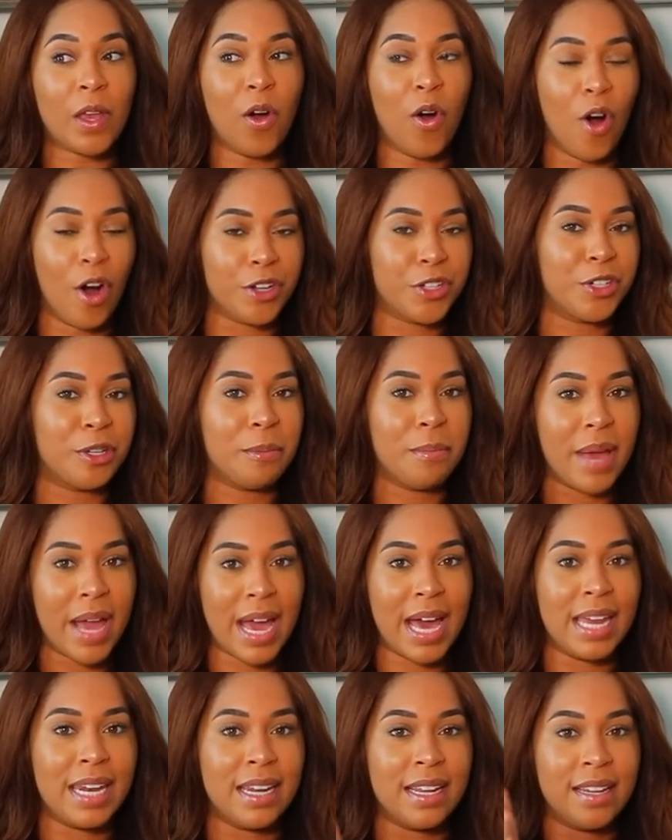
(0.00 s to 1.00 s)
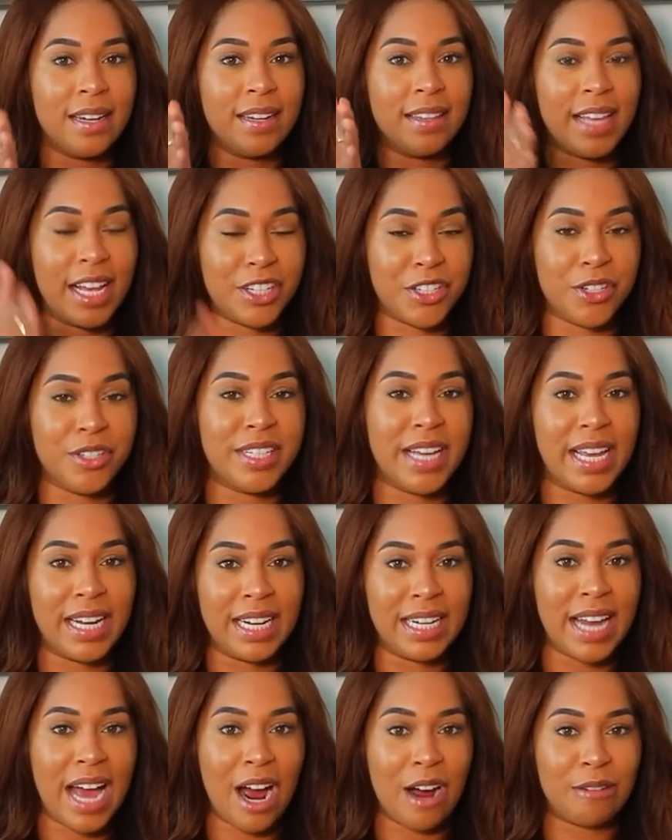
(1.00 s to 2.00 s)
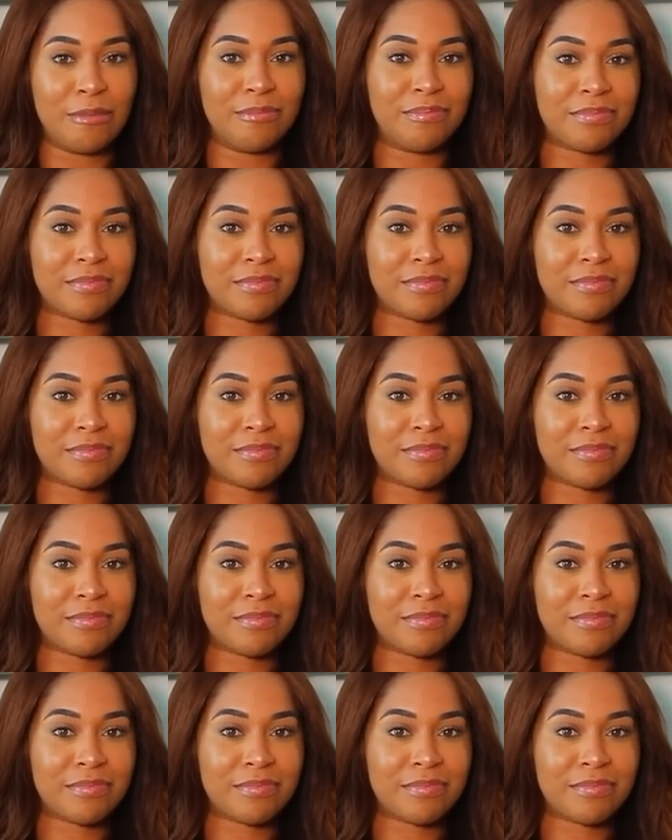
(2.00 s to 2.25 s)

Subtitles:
on your man that you're dating now.